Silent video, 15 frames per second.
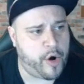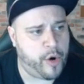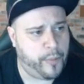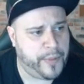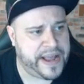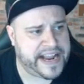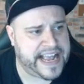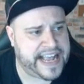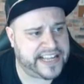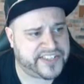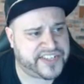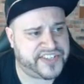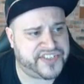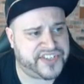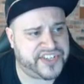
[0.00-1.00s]
OPEC has
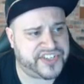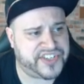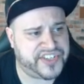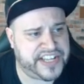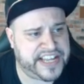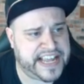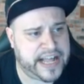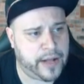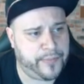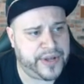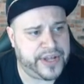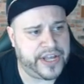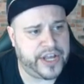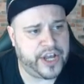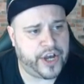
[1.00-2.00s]
consistently helped
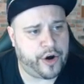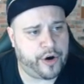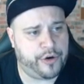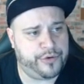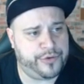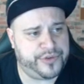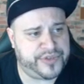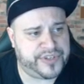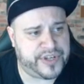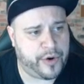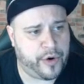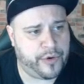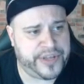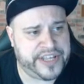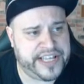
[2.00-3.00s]
O
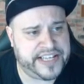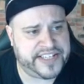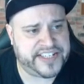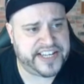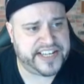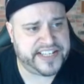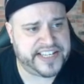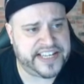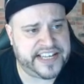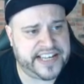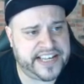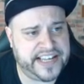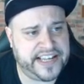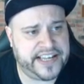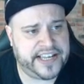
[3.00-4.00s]
E C
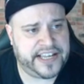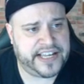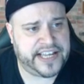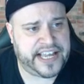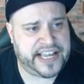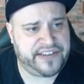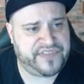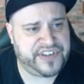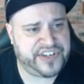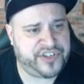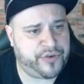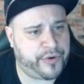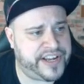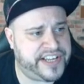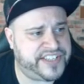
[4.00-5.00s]
D
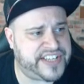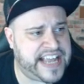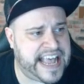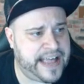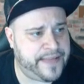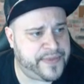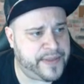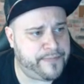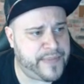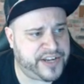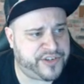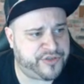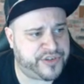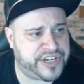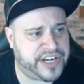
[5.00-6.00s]
inventories at the
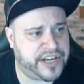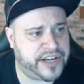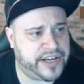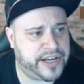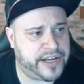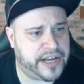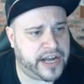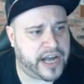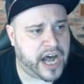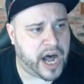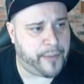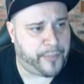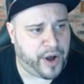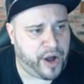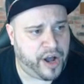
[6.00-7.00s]
metric
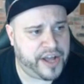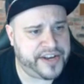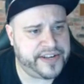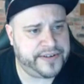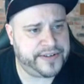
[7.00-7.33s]
upon